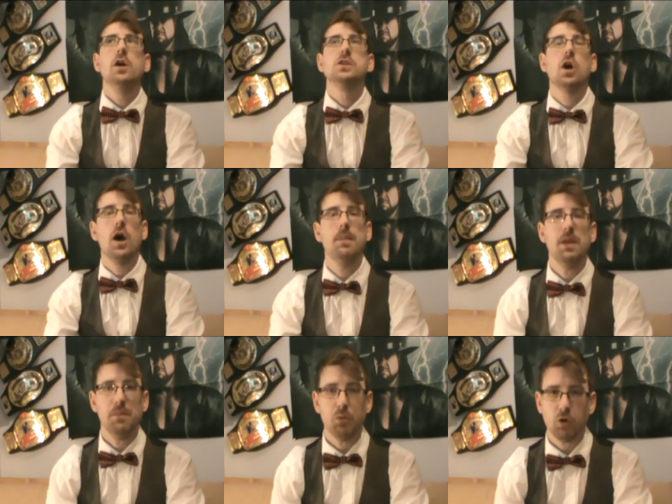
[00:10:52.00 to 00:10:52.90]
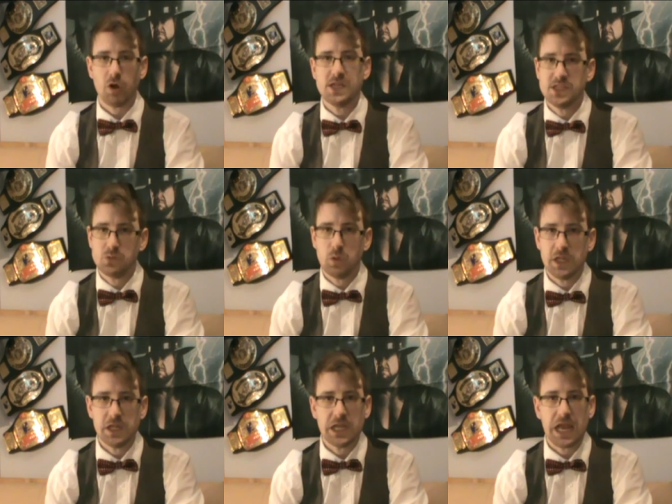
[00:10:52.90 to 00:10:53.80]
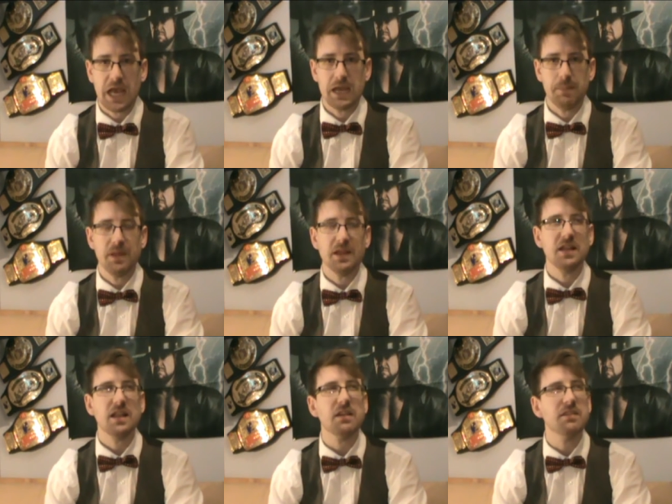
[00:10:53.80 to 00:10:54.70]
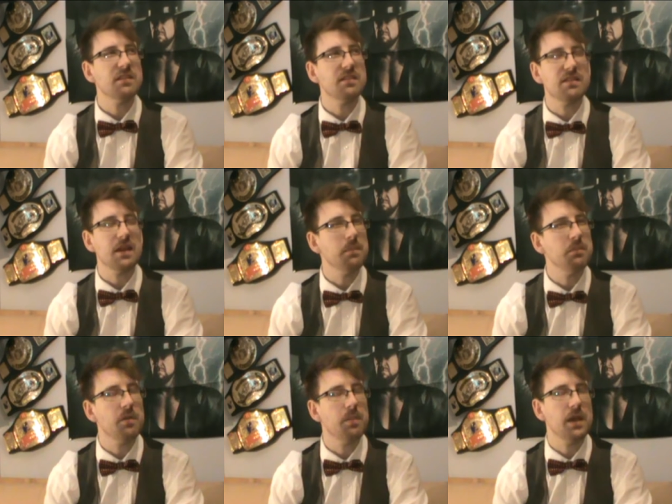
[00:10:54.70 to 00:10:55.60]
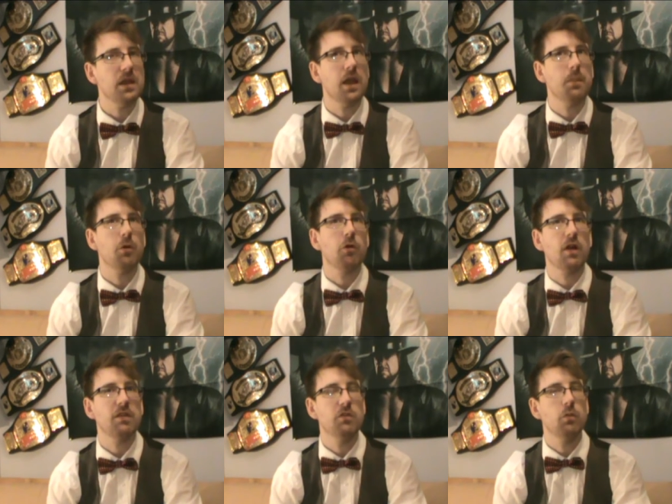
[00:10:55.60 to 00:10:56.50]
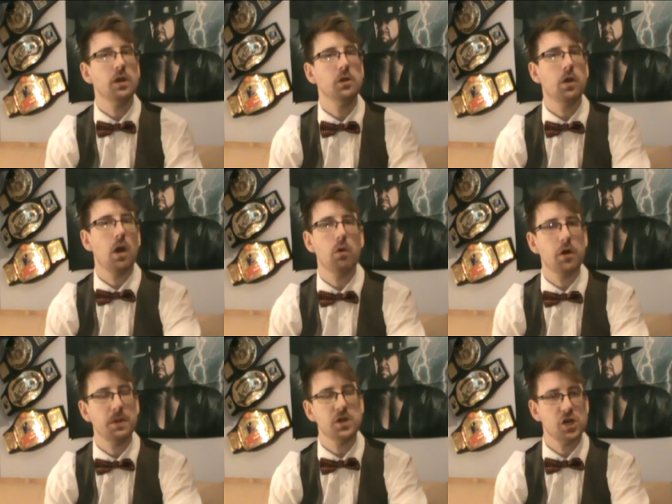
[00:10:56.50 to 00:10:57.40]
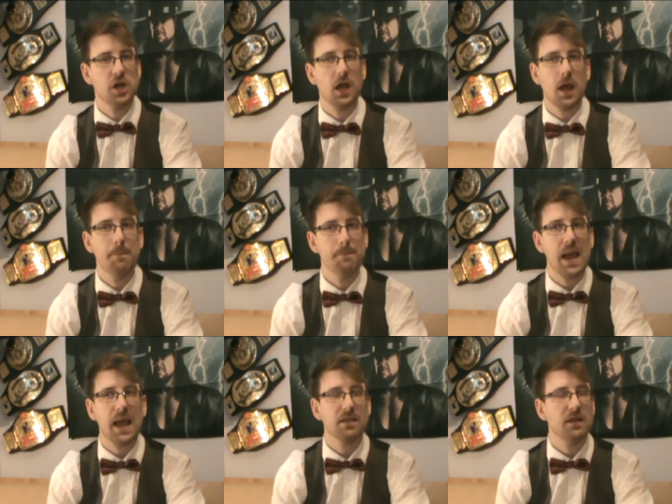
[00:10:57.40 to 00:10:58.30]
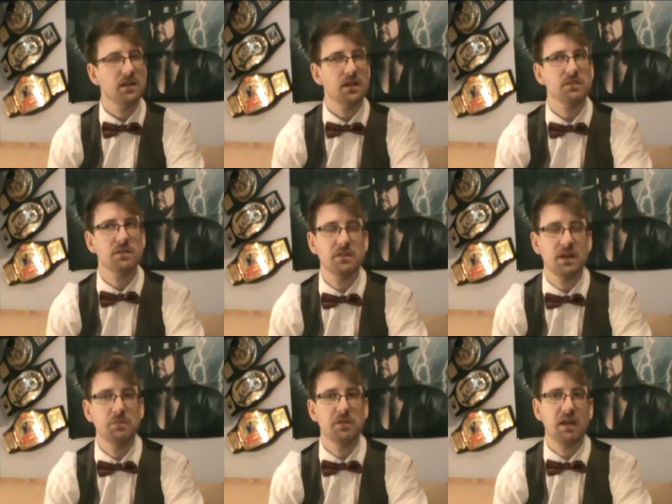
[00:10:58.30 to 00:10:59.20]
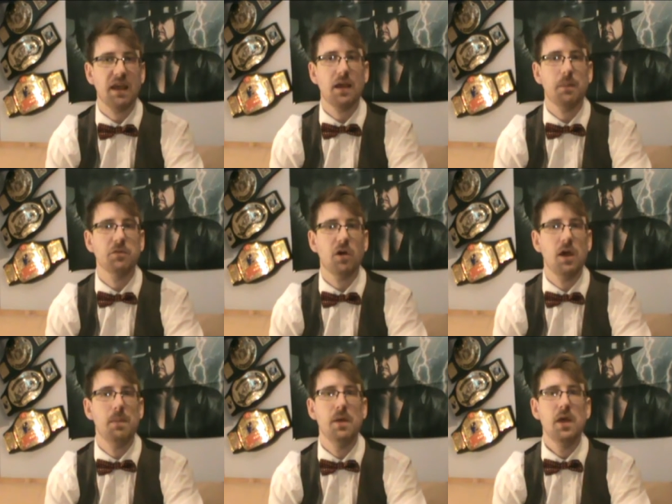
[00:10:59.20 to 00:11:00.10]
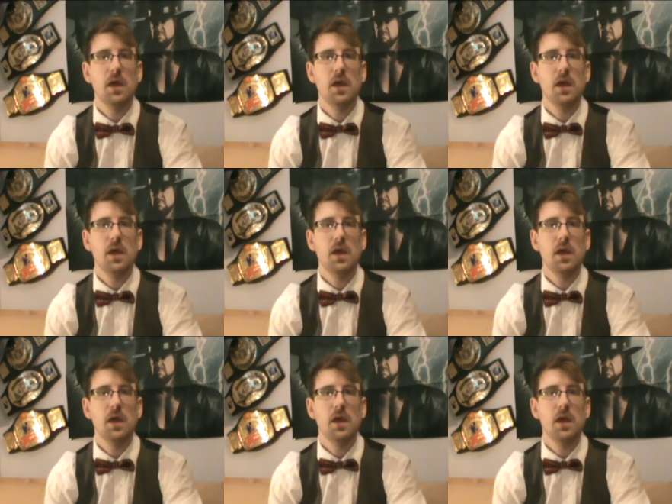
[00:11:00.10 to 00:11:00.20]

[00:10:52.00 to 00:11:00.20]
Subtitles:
time then progresses within the game. It doesn't seem to be that it progresses when you go on a mission and come back. That doesn't seem to take up time,